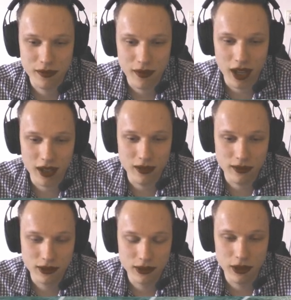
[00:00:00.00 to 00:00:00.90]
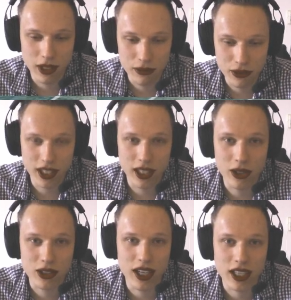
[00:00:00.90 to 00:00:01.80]
and we have really
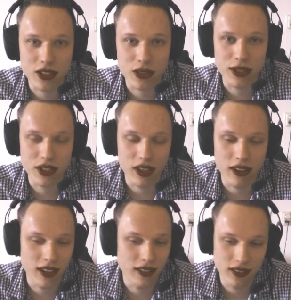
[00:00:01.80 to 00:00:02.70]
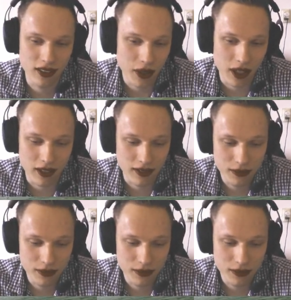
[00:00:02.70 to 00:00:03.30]
close connections to each other, and well,